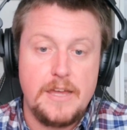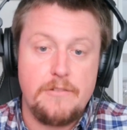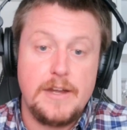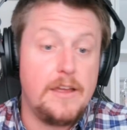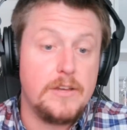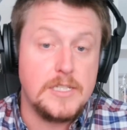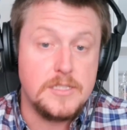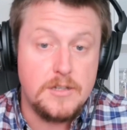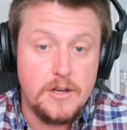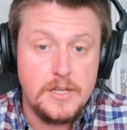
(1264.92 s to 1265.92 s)
putting down right now to
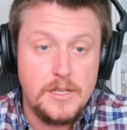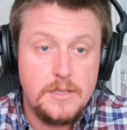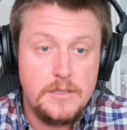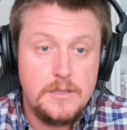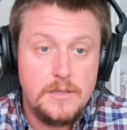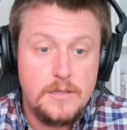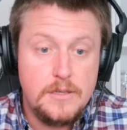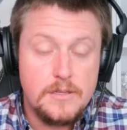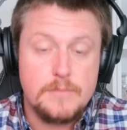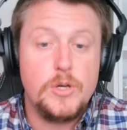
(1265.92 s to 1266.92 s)
get started?
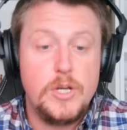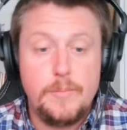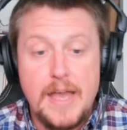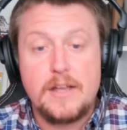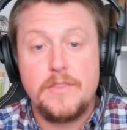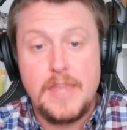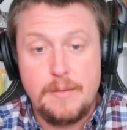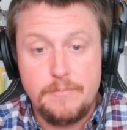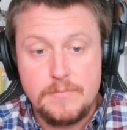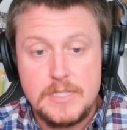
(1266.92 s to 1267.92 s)
Put it back on
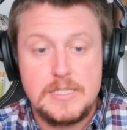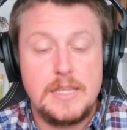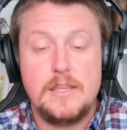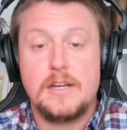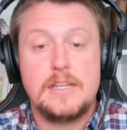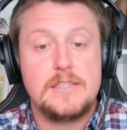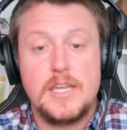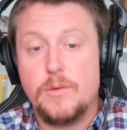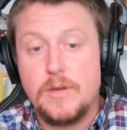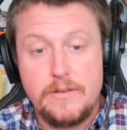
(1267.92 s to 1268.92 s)
them, because then they're going
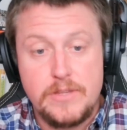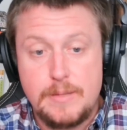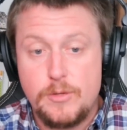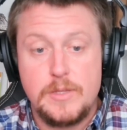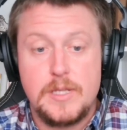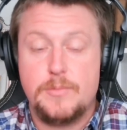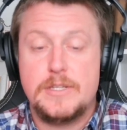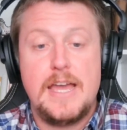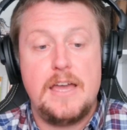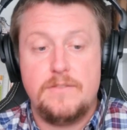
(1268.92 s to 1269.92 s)
to tell you whatever they'd be willing
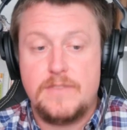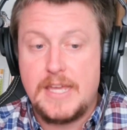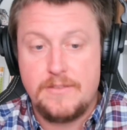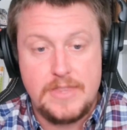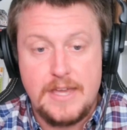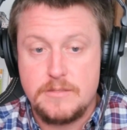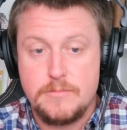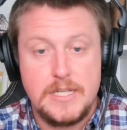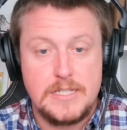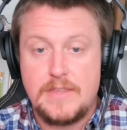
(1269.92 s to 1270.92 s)
to put down if they have
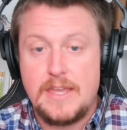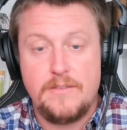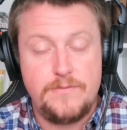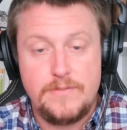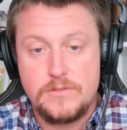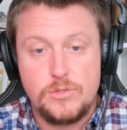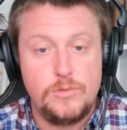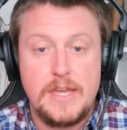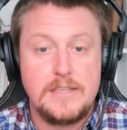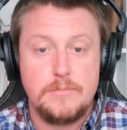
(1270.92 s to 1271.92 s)
$1,000, if they have
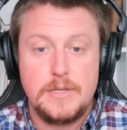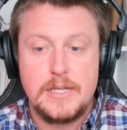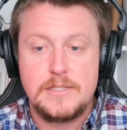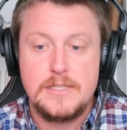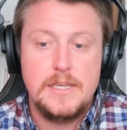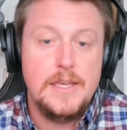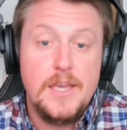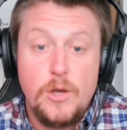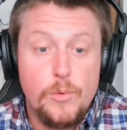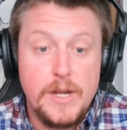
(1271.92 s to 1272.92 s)
$2,000,
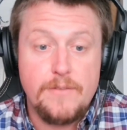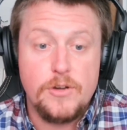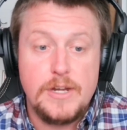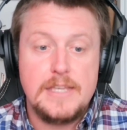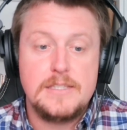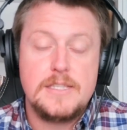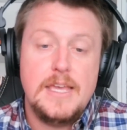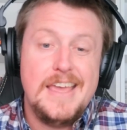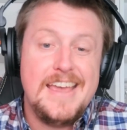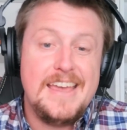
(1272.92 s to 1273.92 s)
whatever it
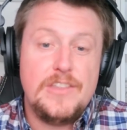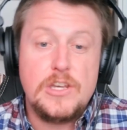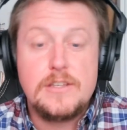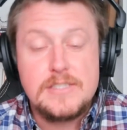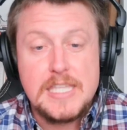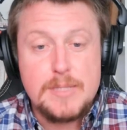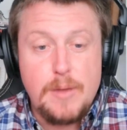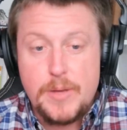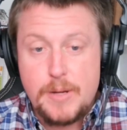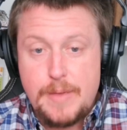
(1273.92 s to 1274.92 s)
is. And then you can
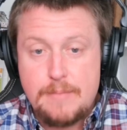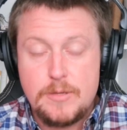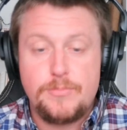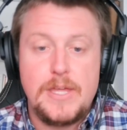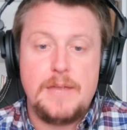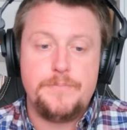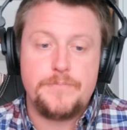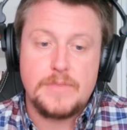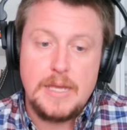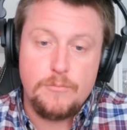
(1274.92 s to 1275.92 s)
set them up on a payment
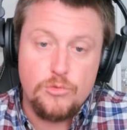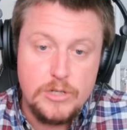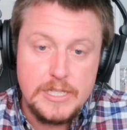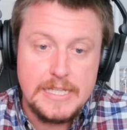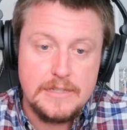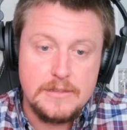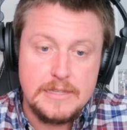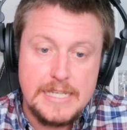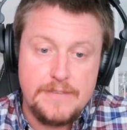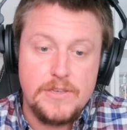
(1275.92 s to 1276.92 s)
plan. I'm really
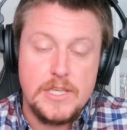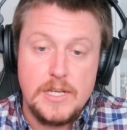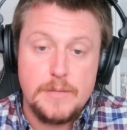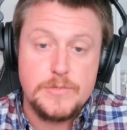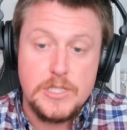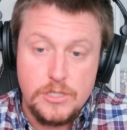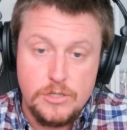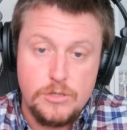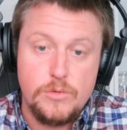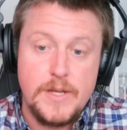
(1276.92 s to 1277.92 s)
leaving it up to
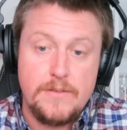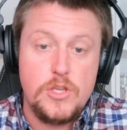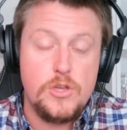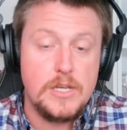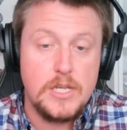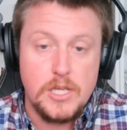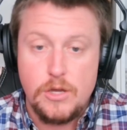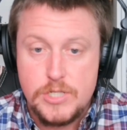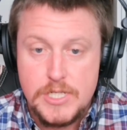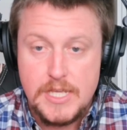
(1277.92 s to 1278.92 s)
you, whatever you can
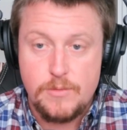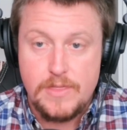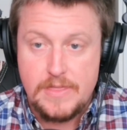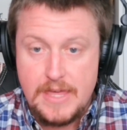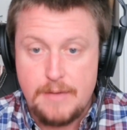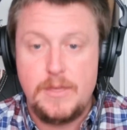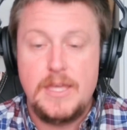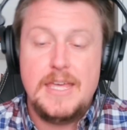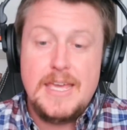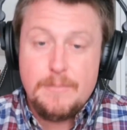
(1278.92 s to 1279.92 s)
negotiate with
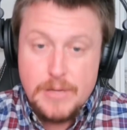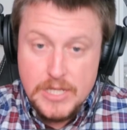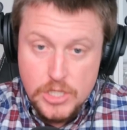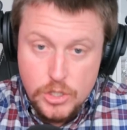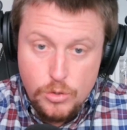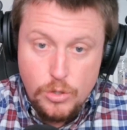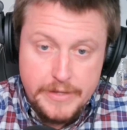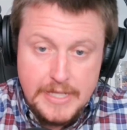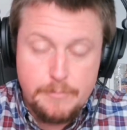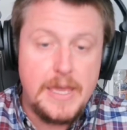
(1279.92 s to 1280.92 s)
them, but
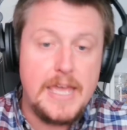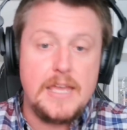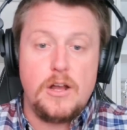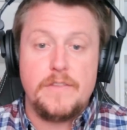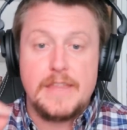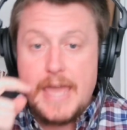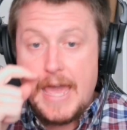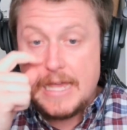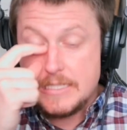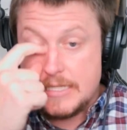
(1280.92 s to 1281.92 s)
you only get paid on the
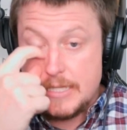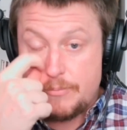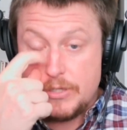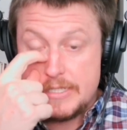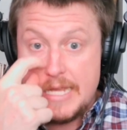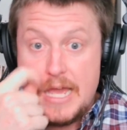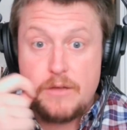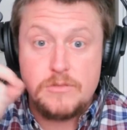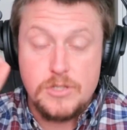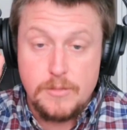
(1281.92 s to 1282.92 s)
cash that they put
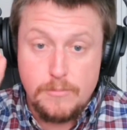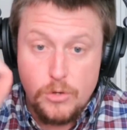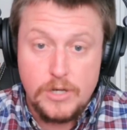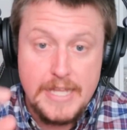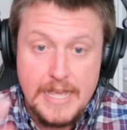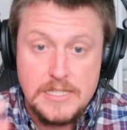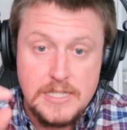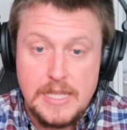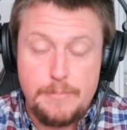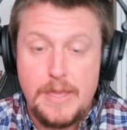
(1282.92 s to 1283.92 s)
down. So the more
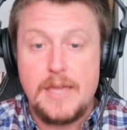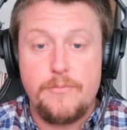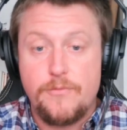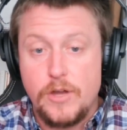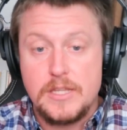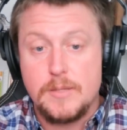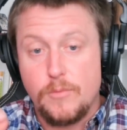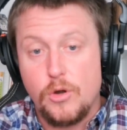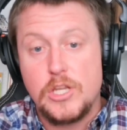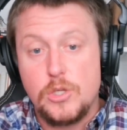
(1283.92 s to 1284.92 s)
cash that they pay up
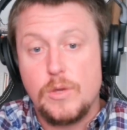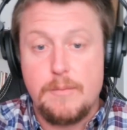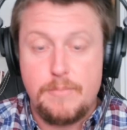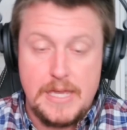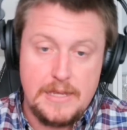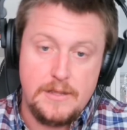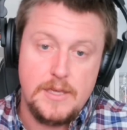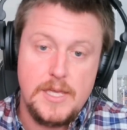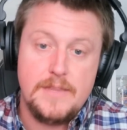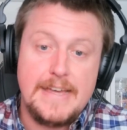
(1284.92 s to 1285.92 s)
front, the more you get
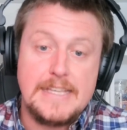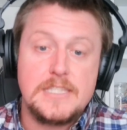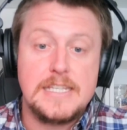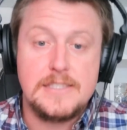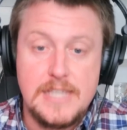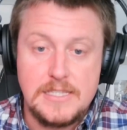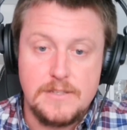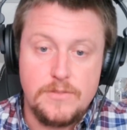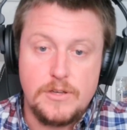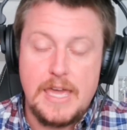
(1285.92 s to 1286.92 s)
paid. That's the
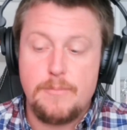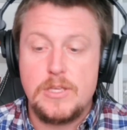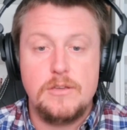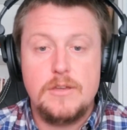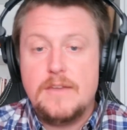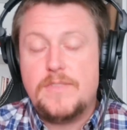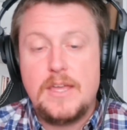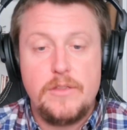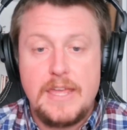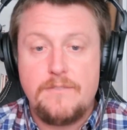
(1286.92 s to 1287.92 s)
incentive. Okay. But
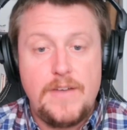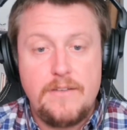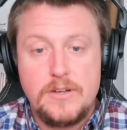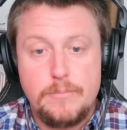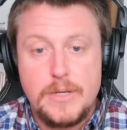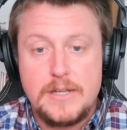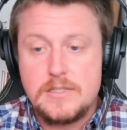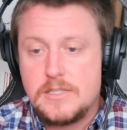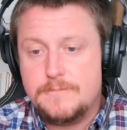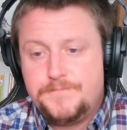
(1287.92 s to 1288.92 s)
if they only have
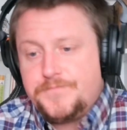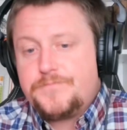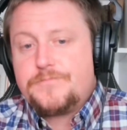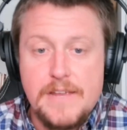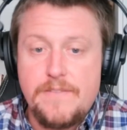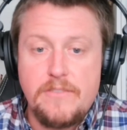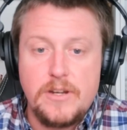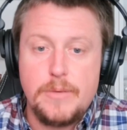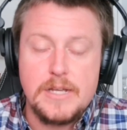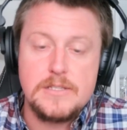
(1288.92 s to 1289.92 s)
$500, you can take
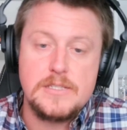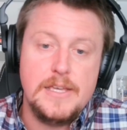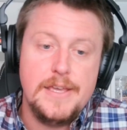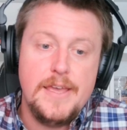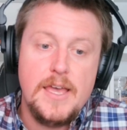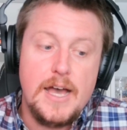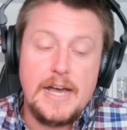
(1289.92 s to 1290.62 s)
$500